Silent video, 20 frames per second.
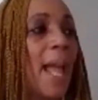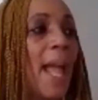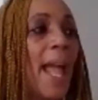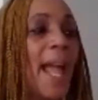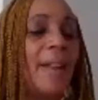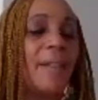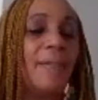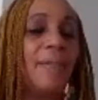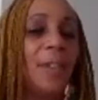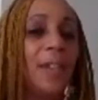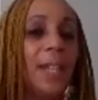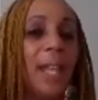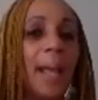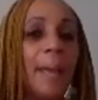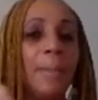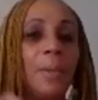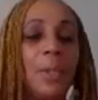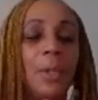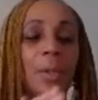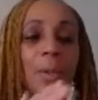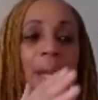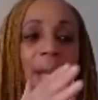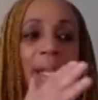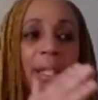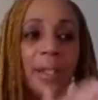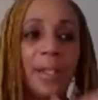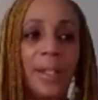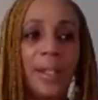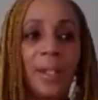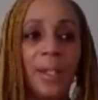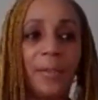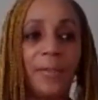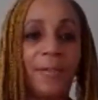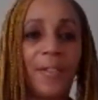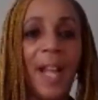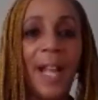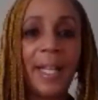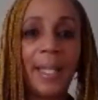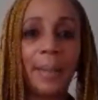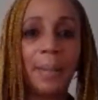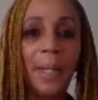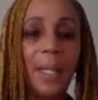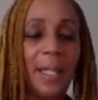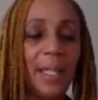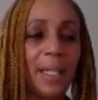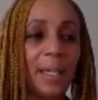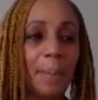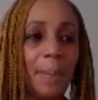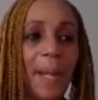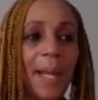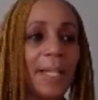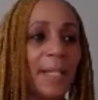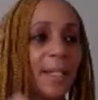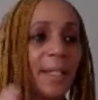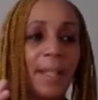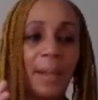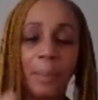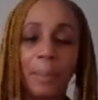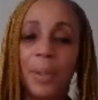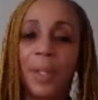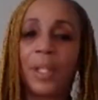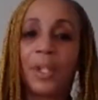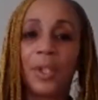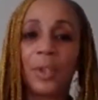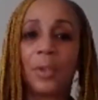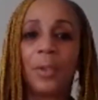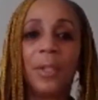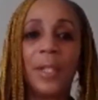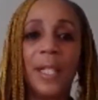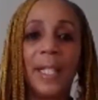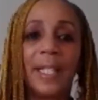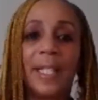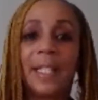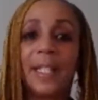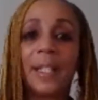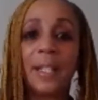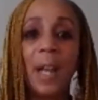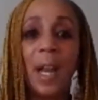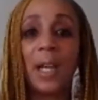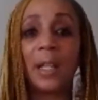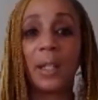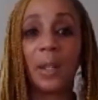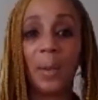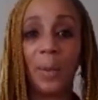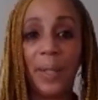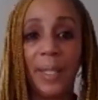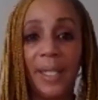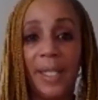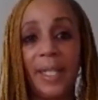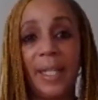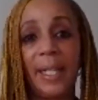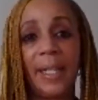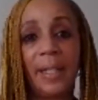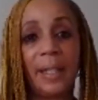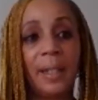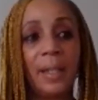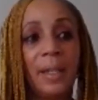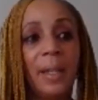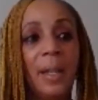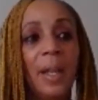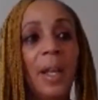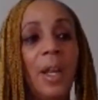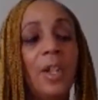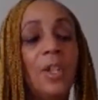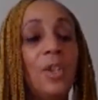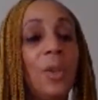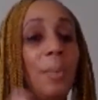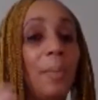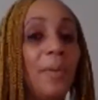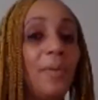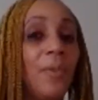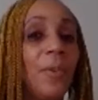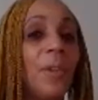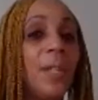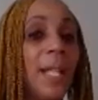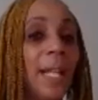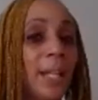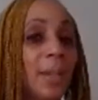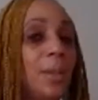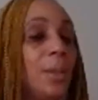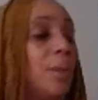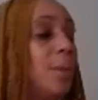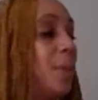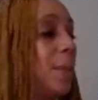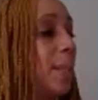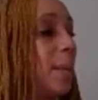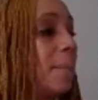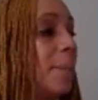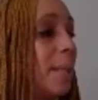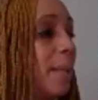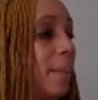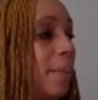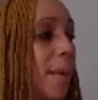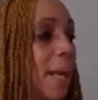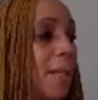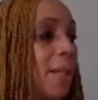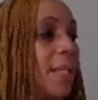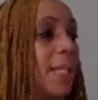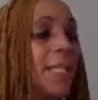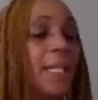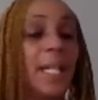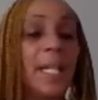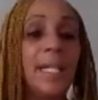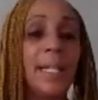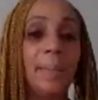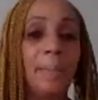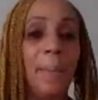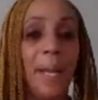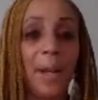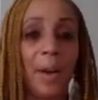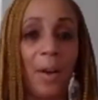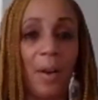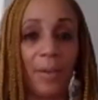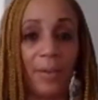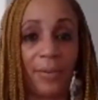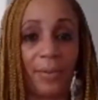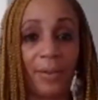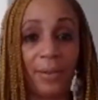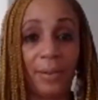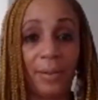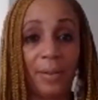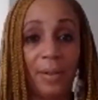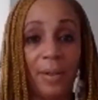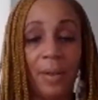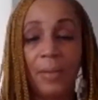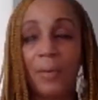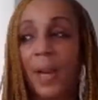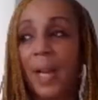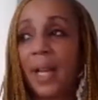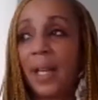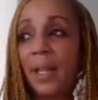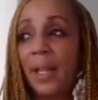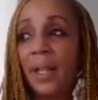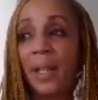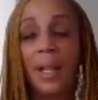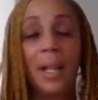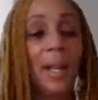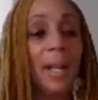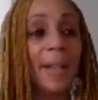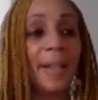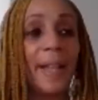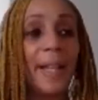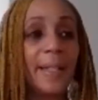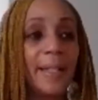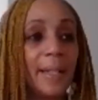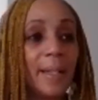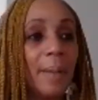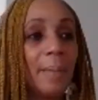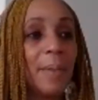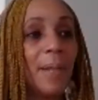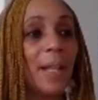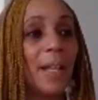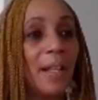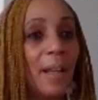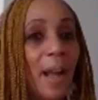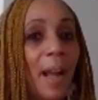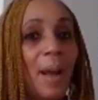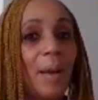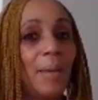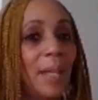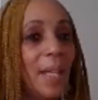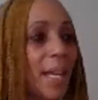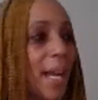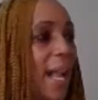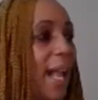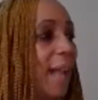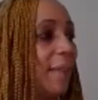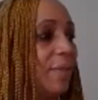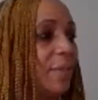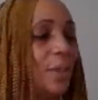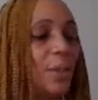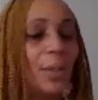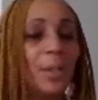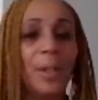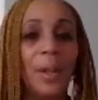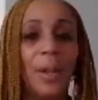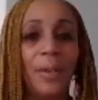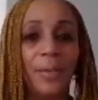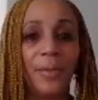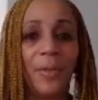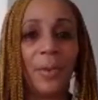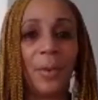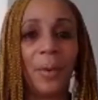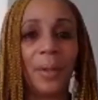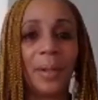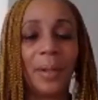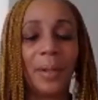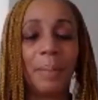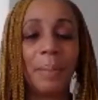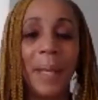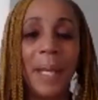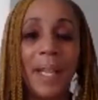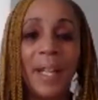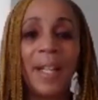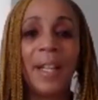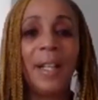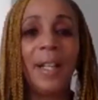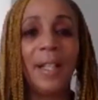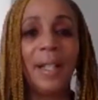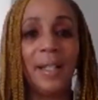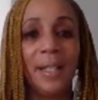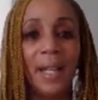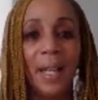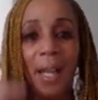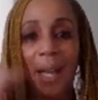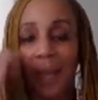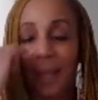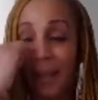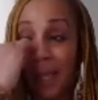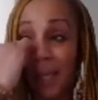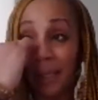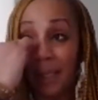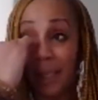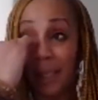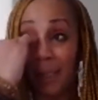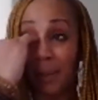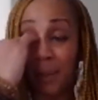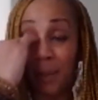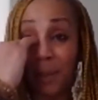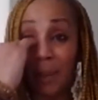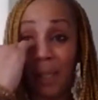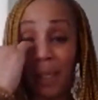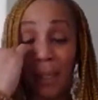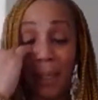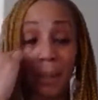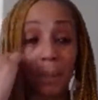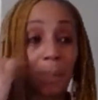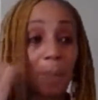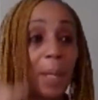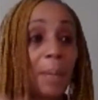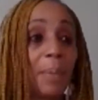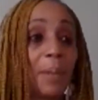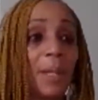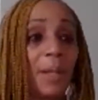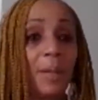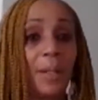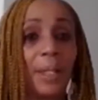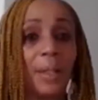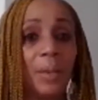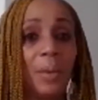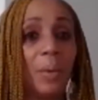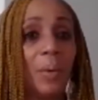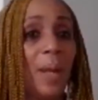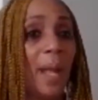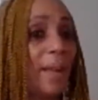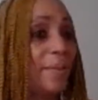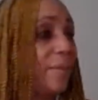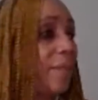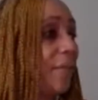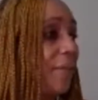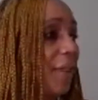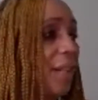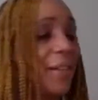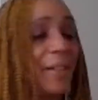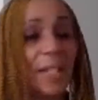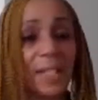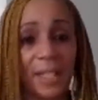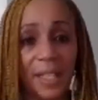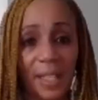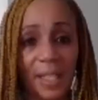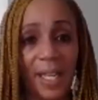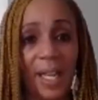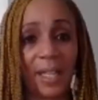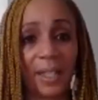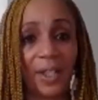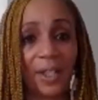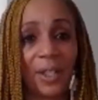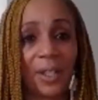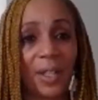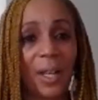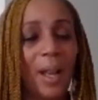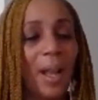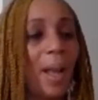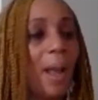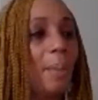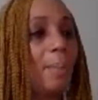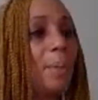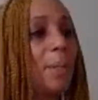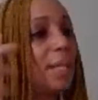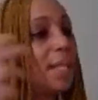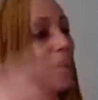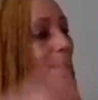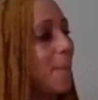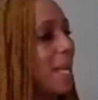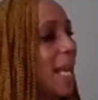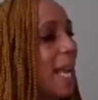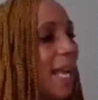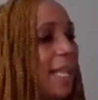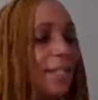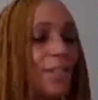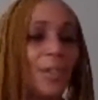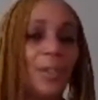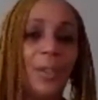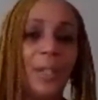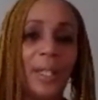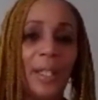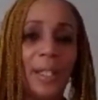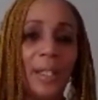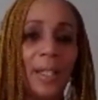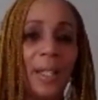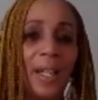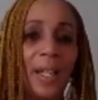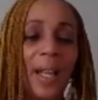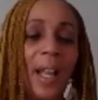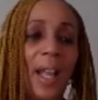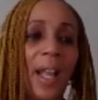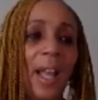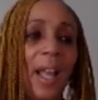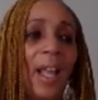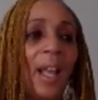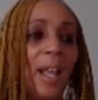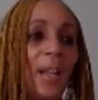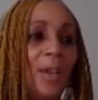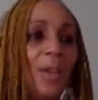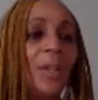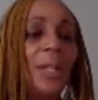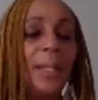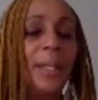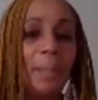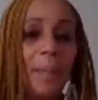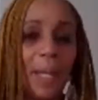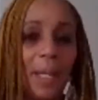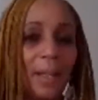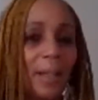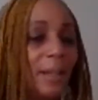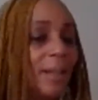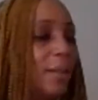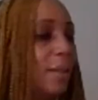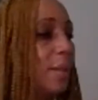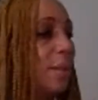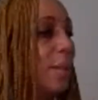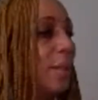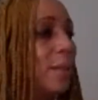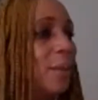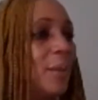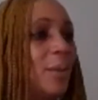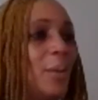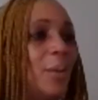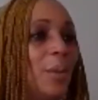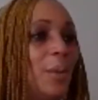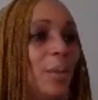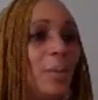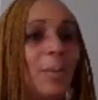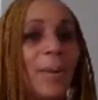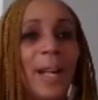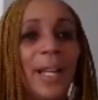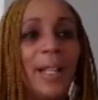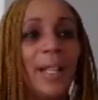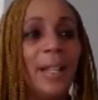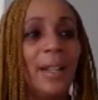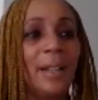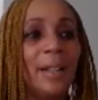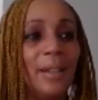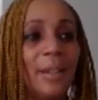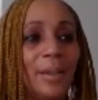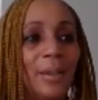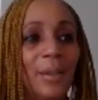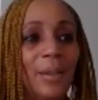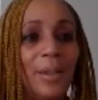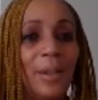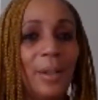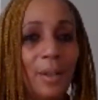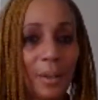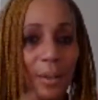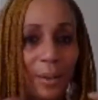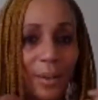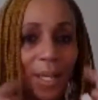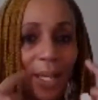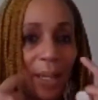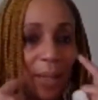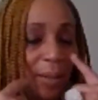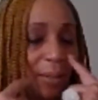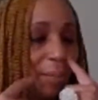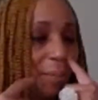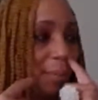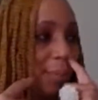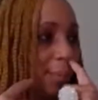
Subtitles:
And for them to find him in this space, they're pretty sure that it's not a coincidence. So before they could do something about it, he sped off, right? That's something now that I have to look out for, because that tells you that there are people out there who have nefarious intentions. But let me ask you this. Look at me. Look right here. Look here.